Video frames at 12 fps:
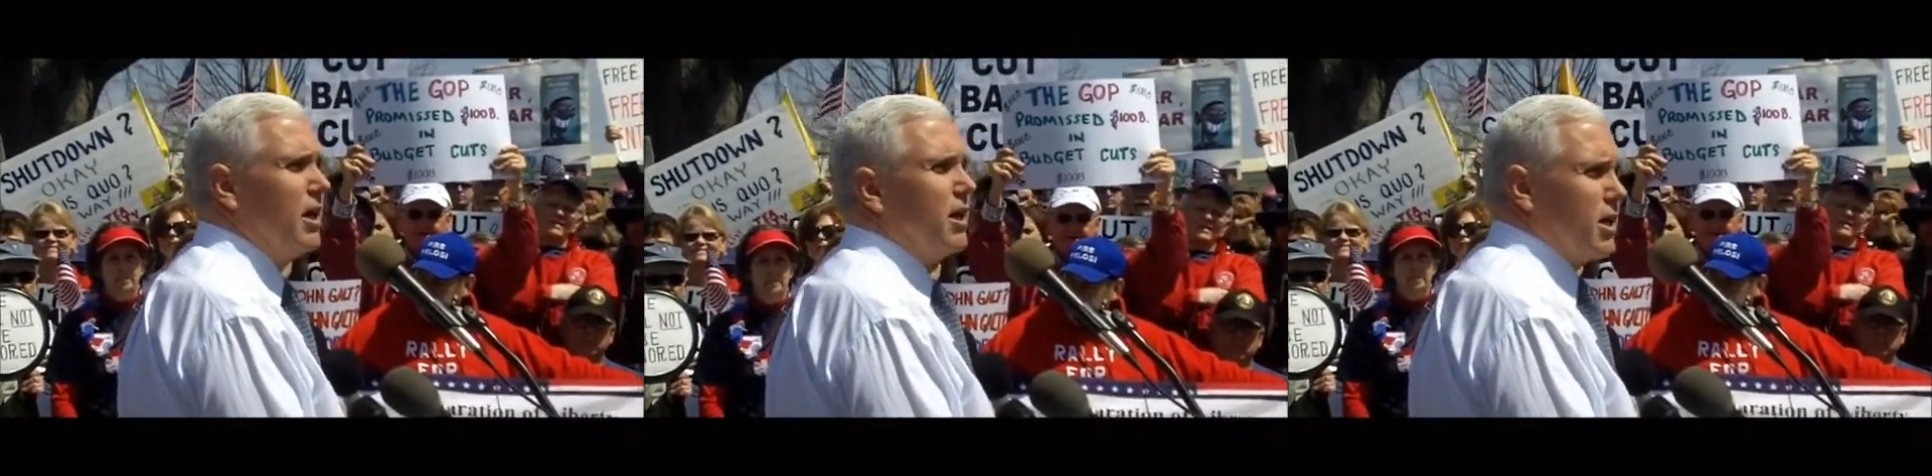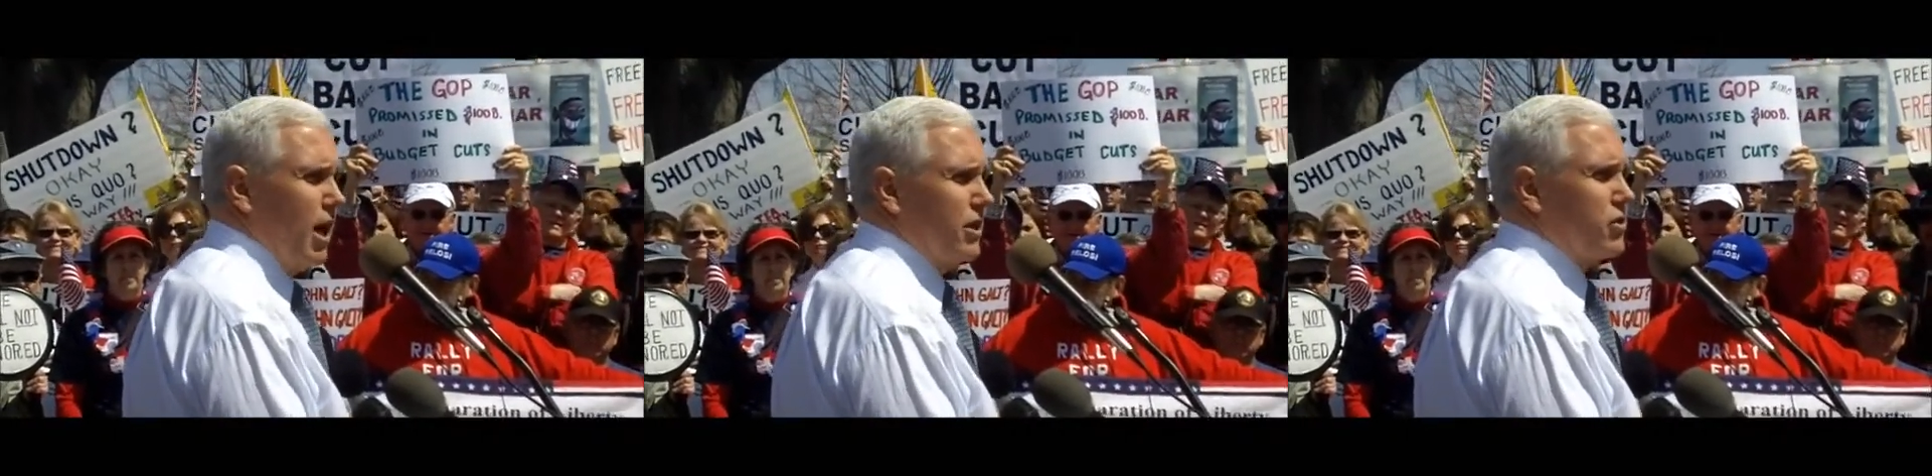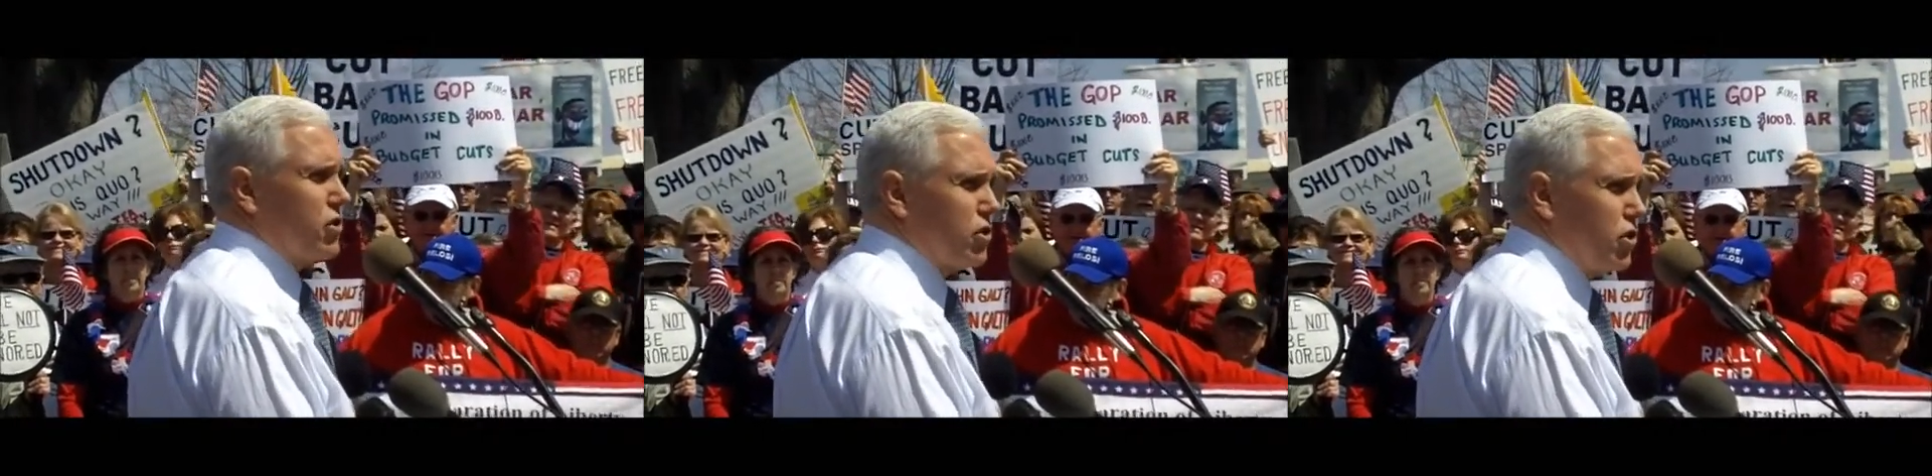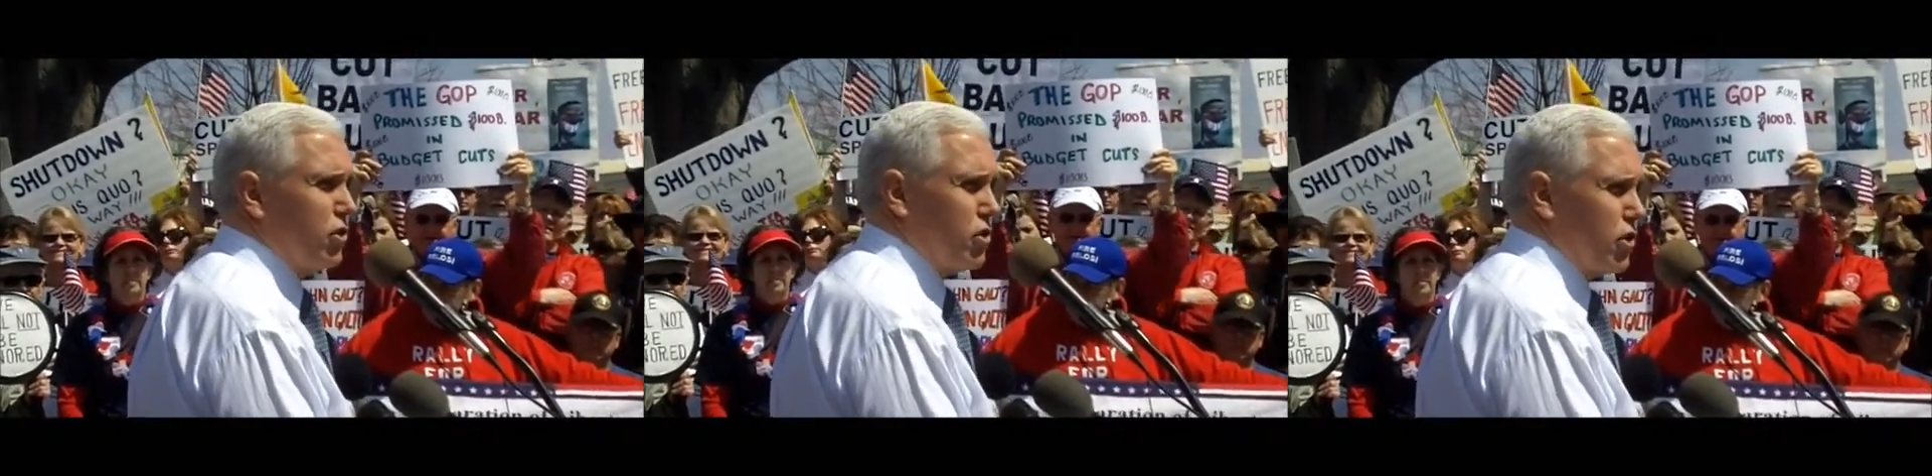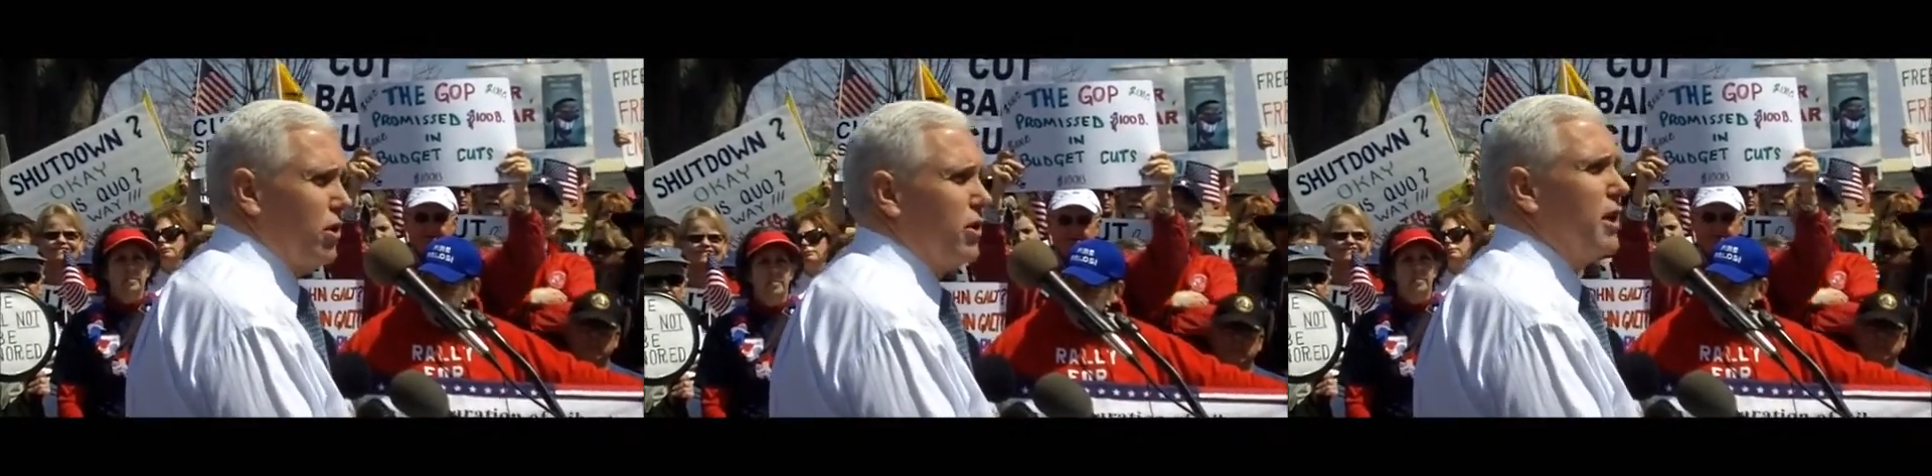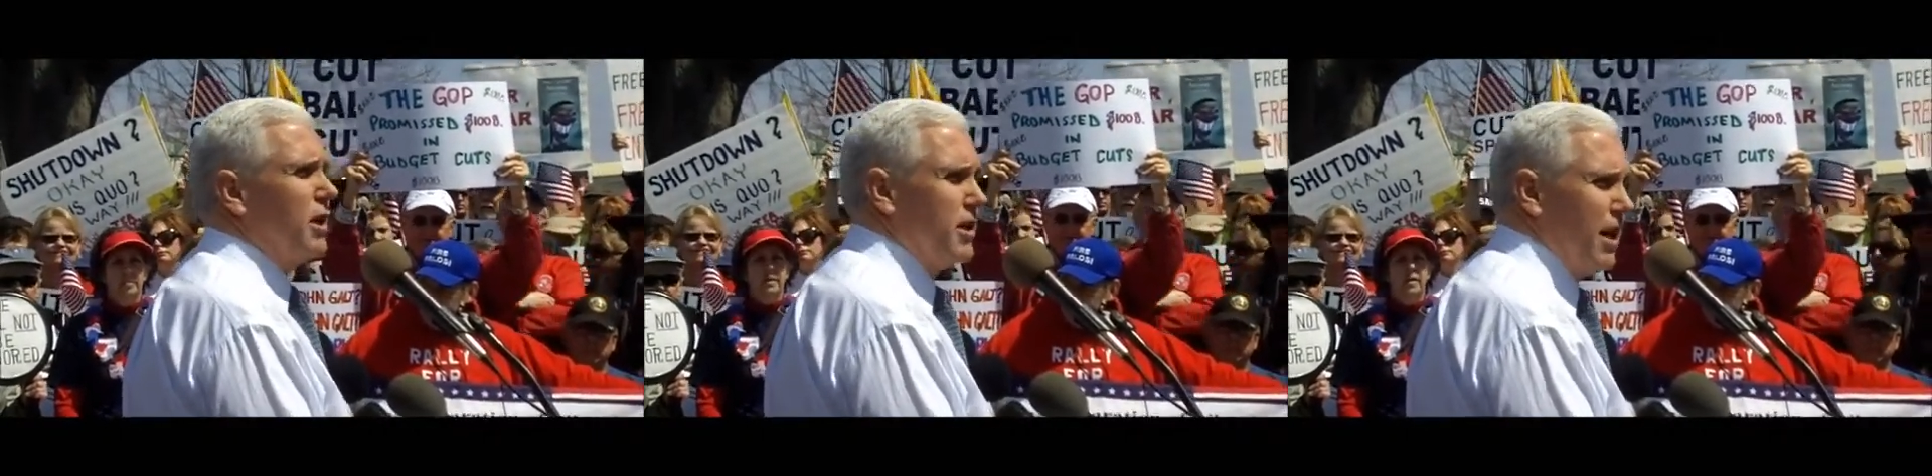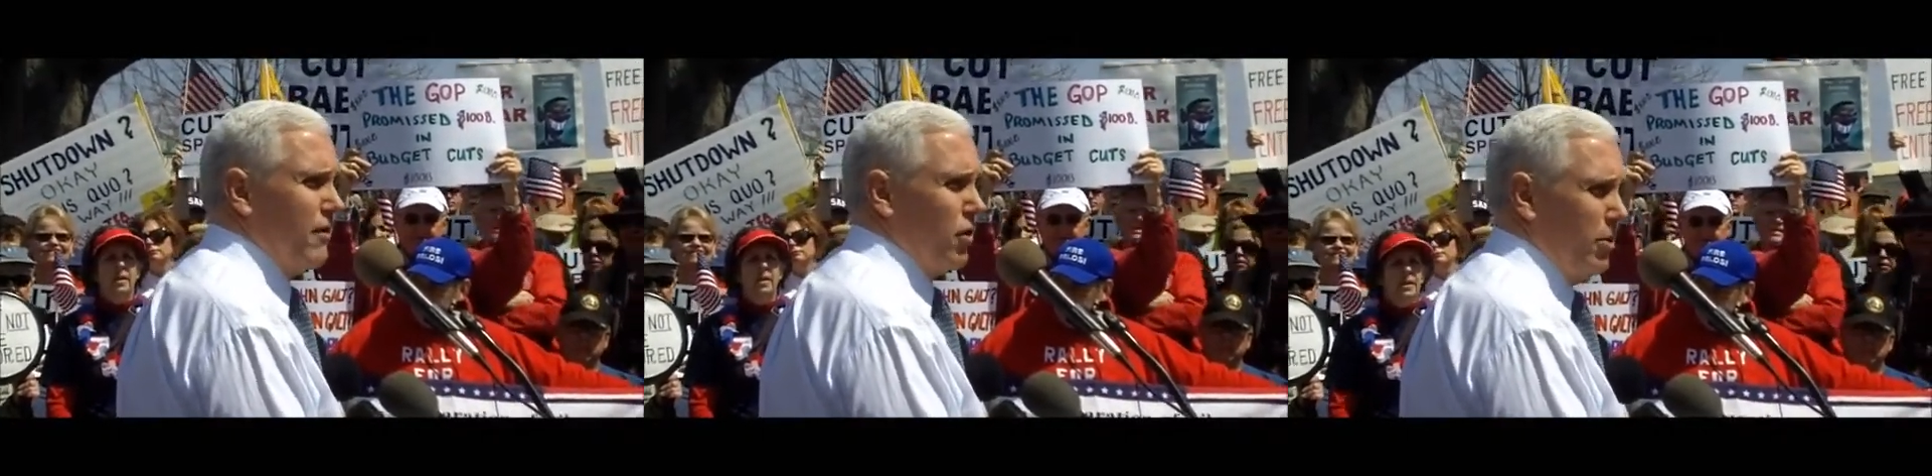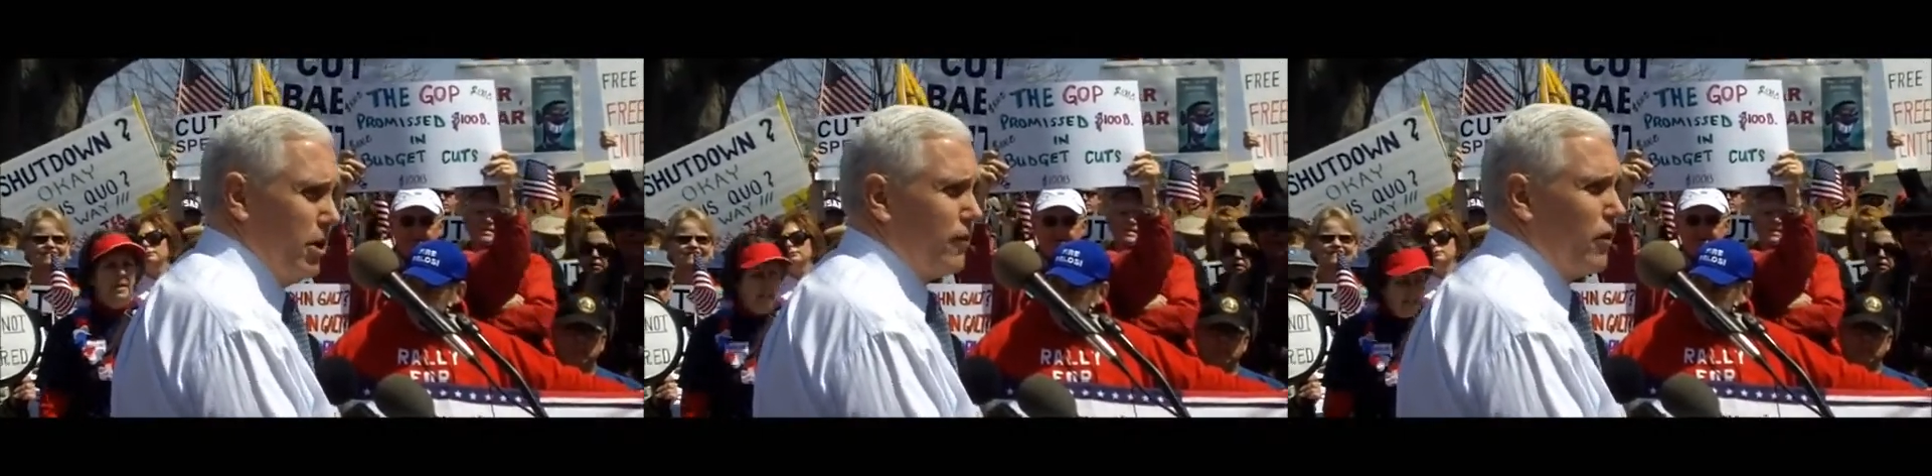constitutional
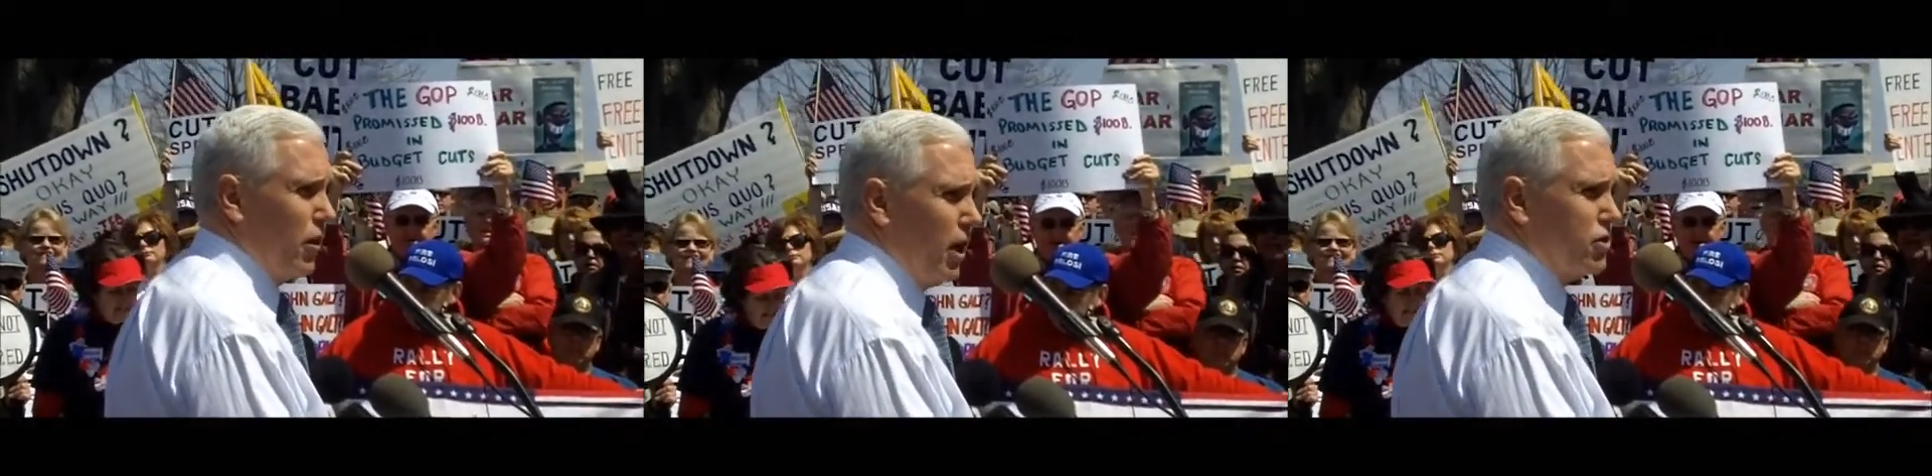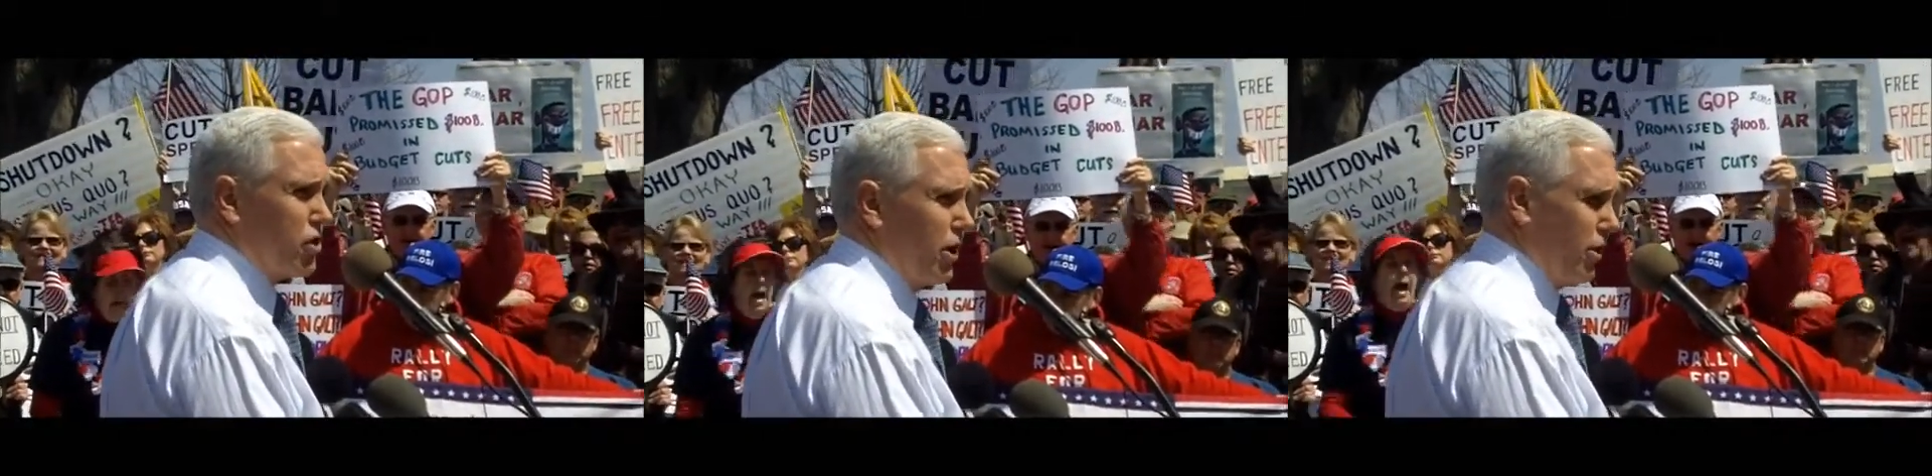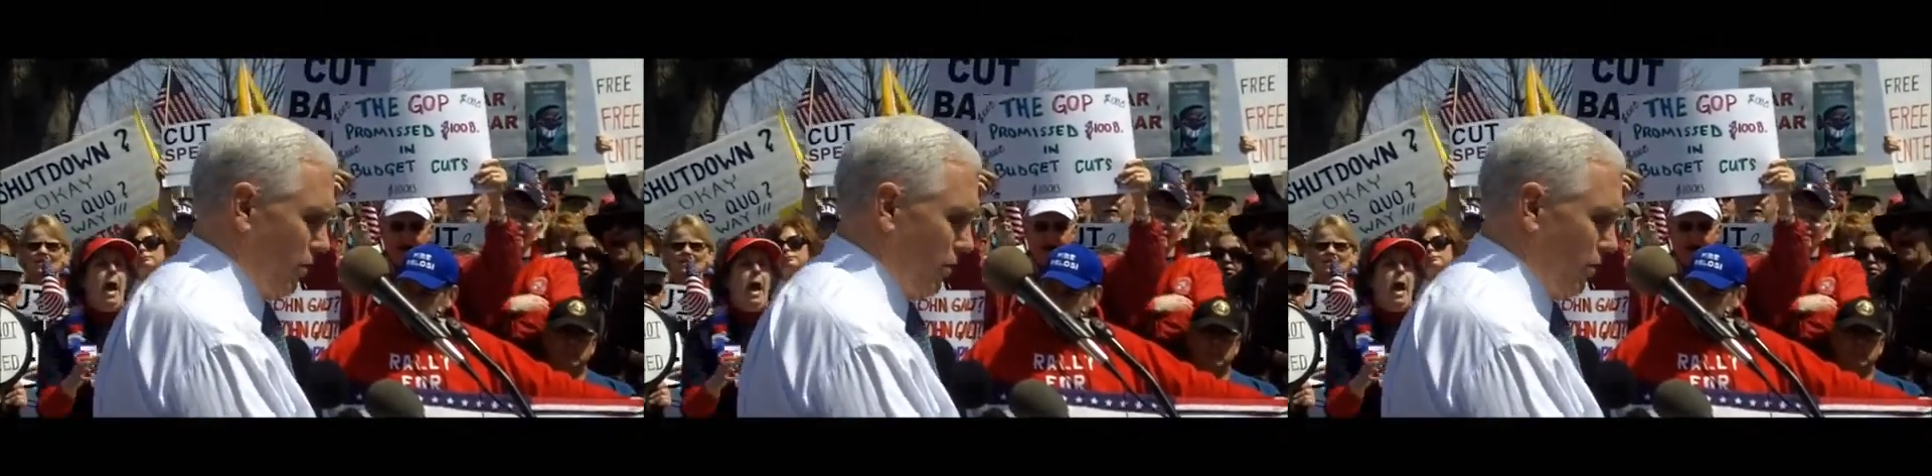government for our children